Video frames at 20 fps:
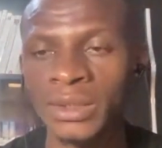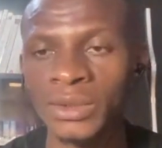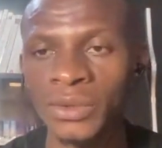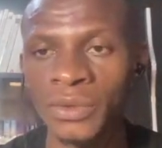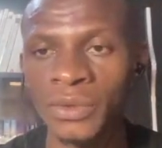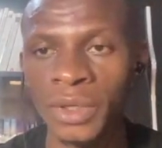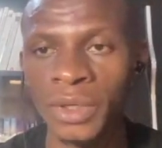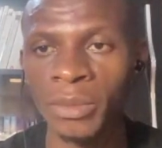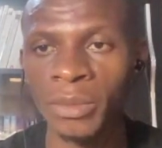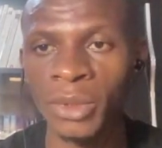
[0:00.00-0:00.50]
to
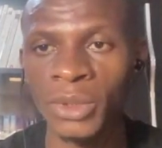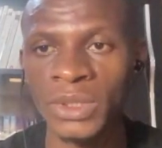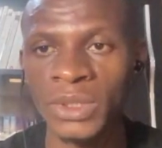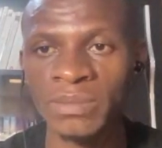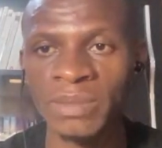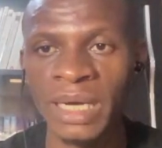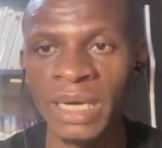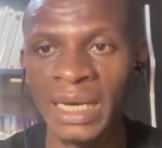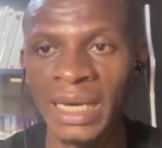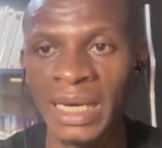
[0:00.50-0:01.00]
3 months
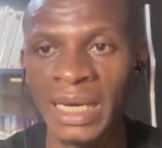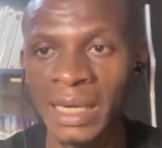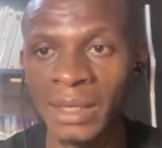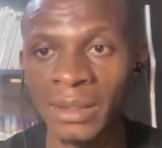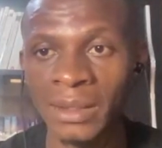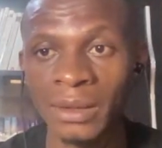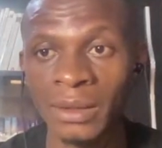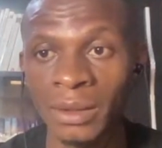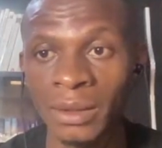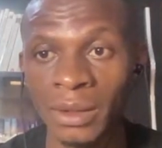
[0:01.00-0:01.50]
by
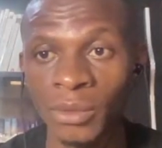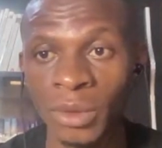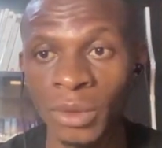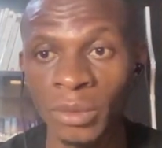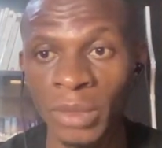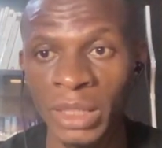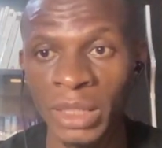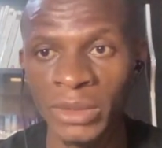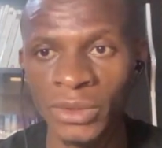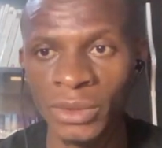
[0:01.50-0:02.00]
hiring 3
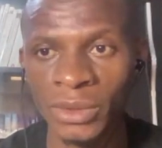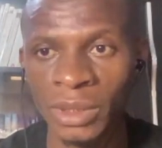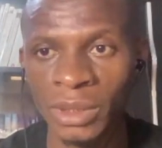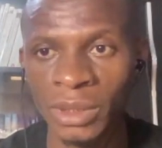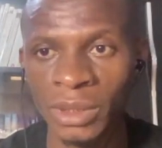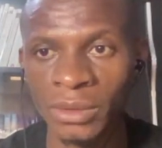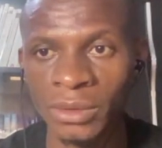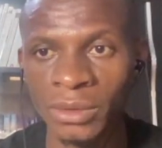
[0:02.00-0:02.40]
women to